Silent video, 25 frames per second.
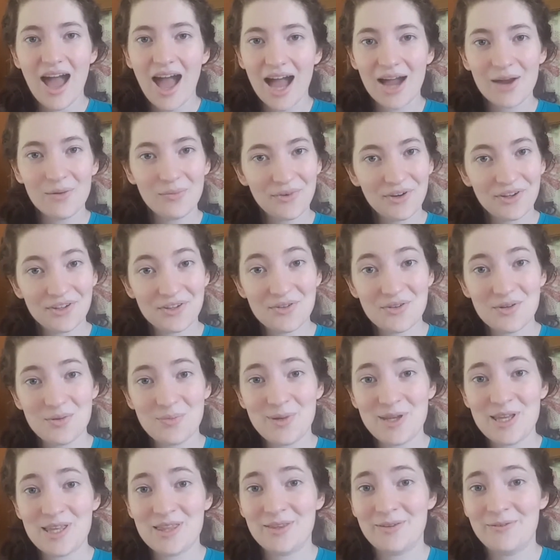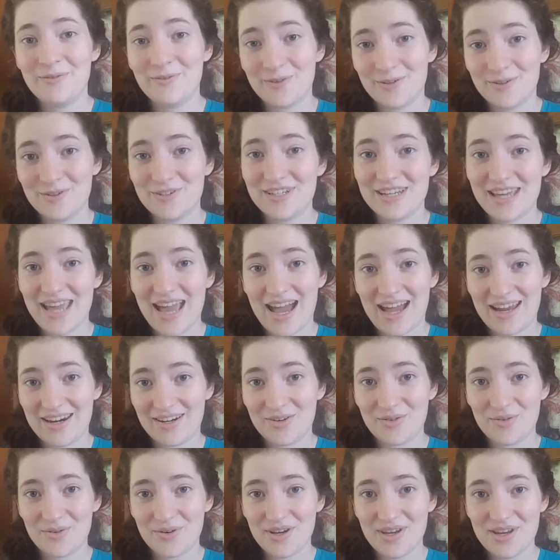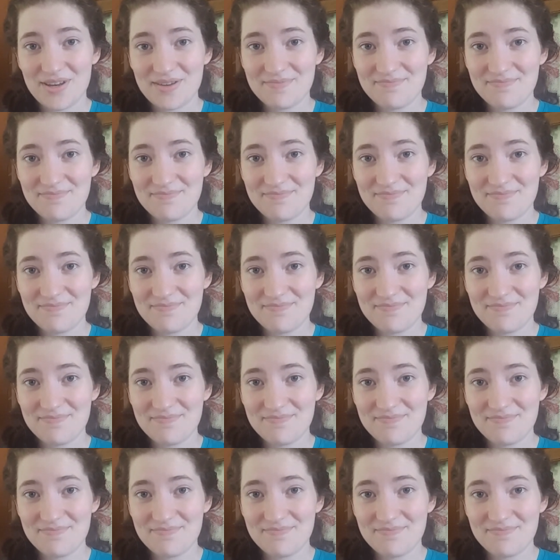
I want you to be in the first category.